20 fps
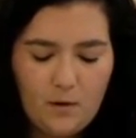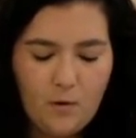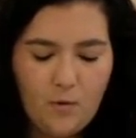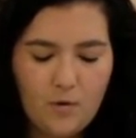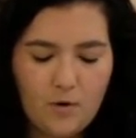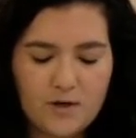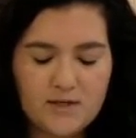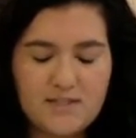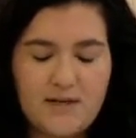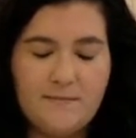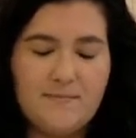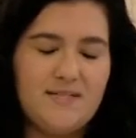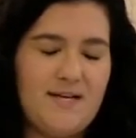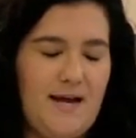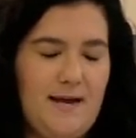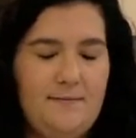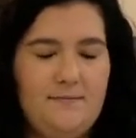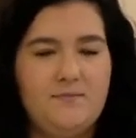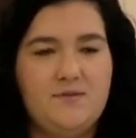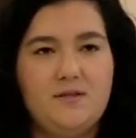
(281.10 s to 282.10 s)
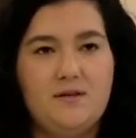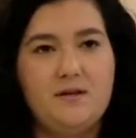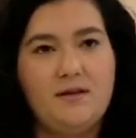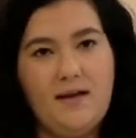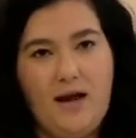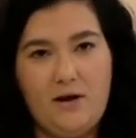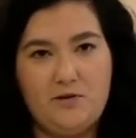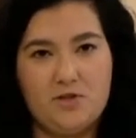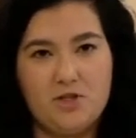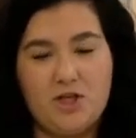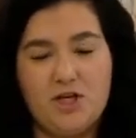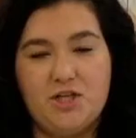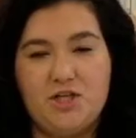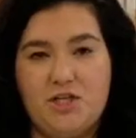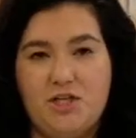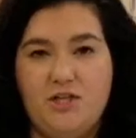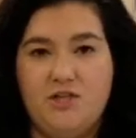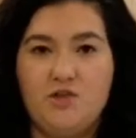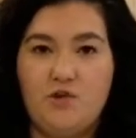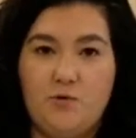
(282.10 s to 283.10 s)
or sometimes couch
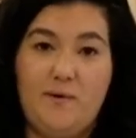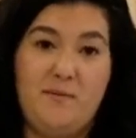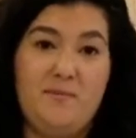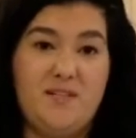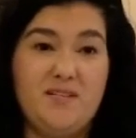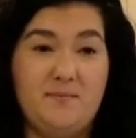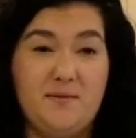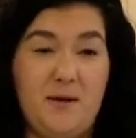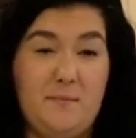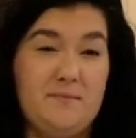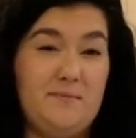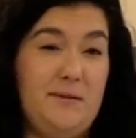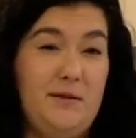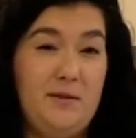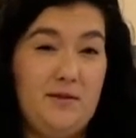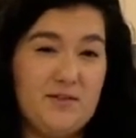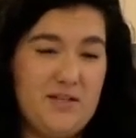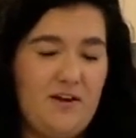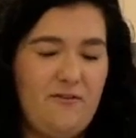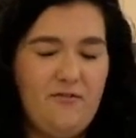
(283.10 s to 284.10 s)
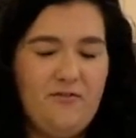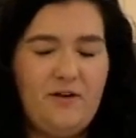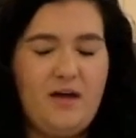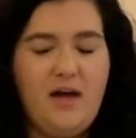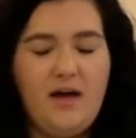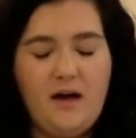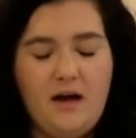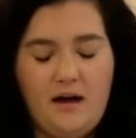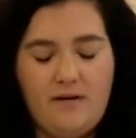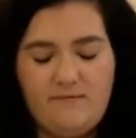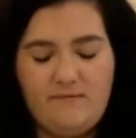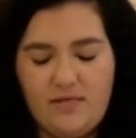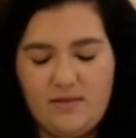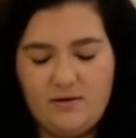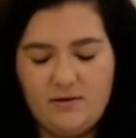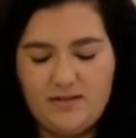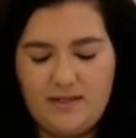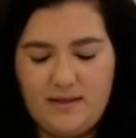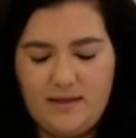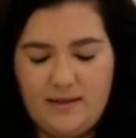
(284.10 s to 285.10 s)
cushions, or maybe sometimes pillows have
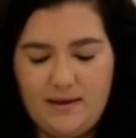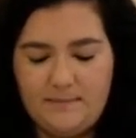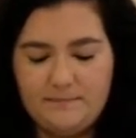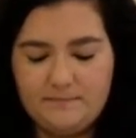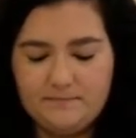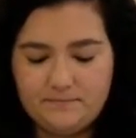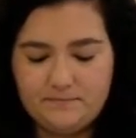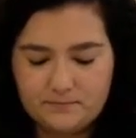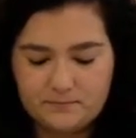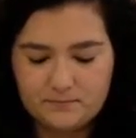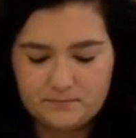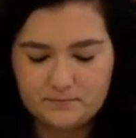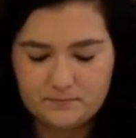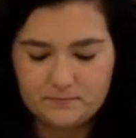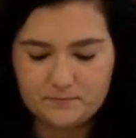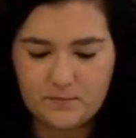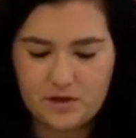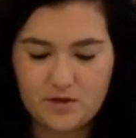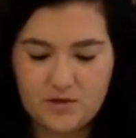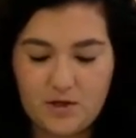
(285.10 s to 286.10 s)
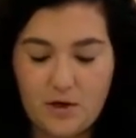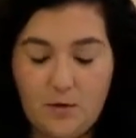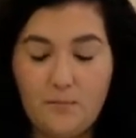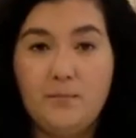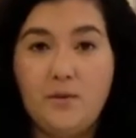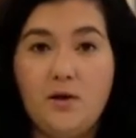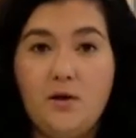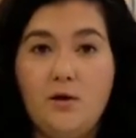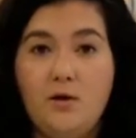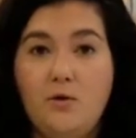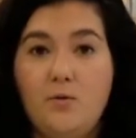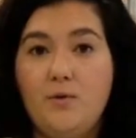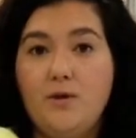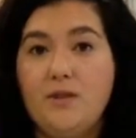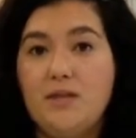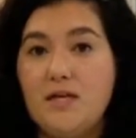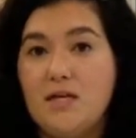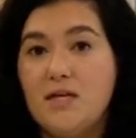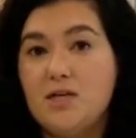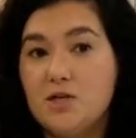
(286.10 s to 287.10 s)
feathers in them. So
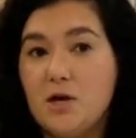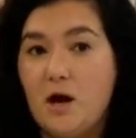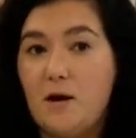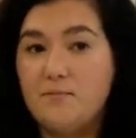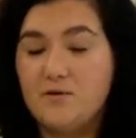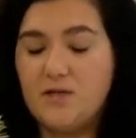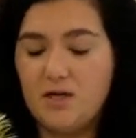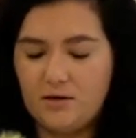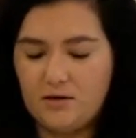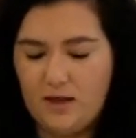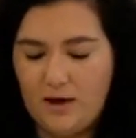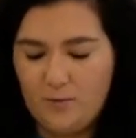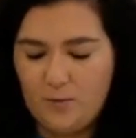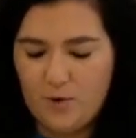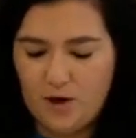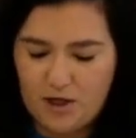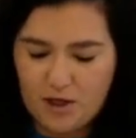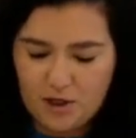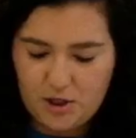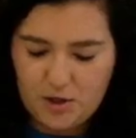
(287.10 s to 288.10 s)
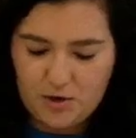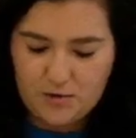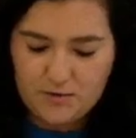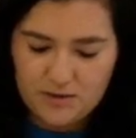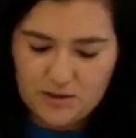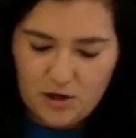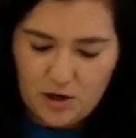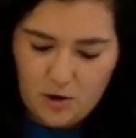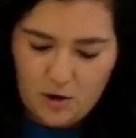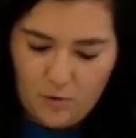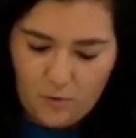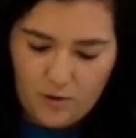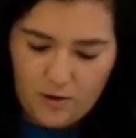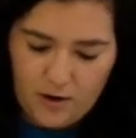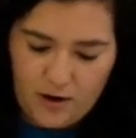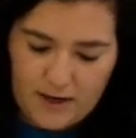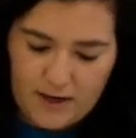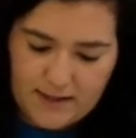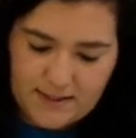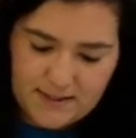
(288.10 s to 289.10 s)
with each object that we're going to use, we're
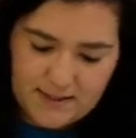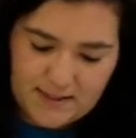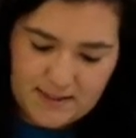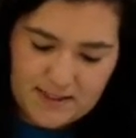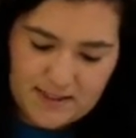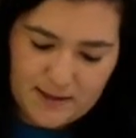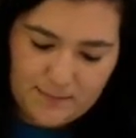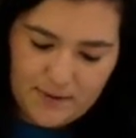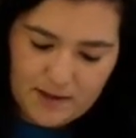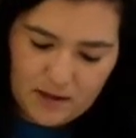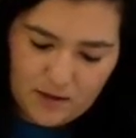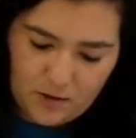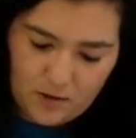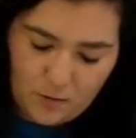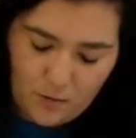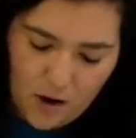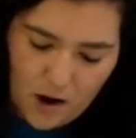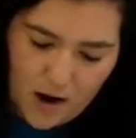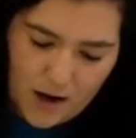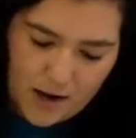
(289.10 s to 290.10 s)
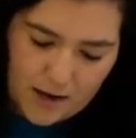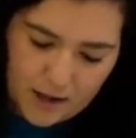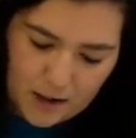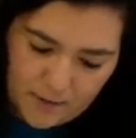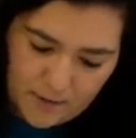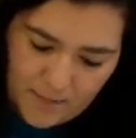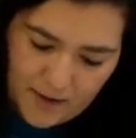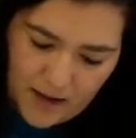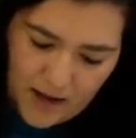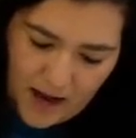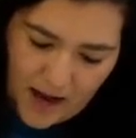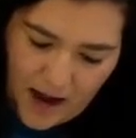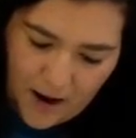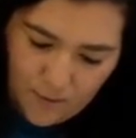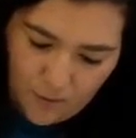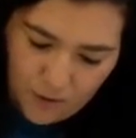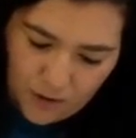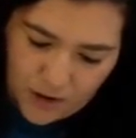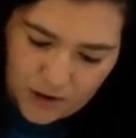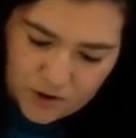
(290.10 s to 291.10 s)
going to dip it in the water,
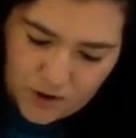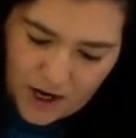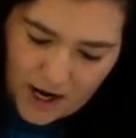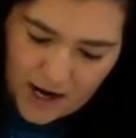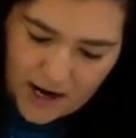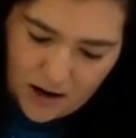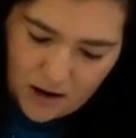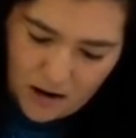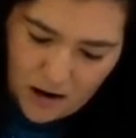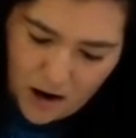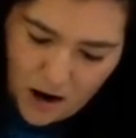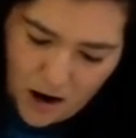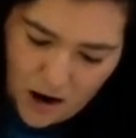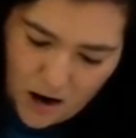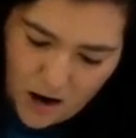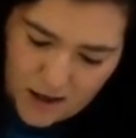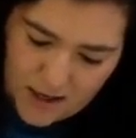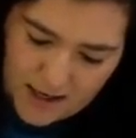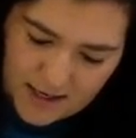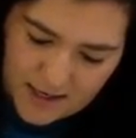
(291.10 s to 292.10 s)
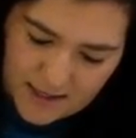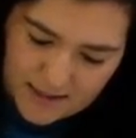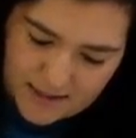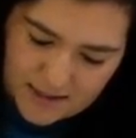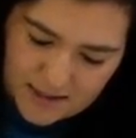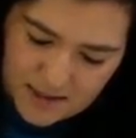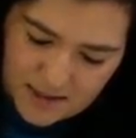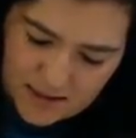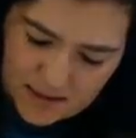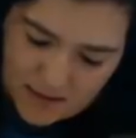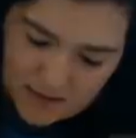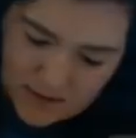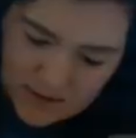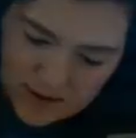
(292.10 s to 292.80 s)
and we're going to try our hardest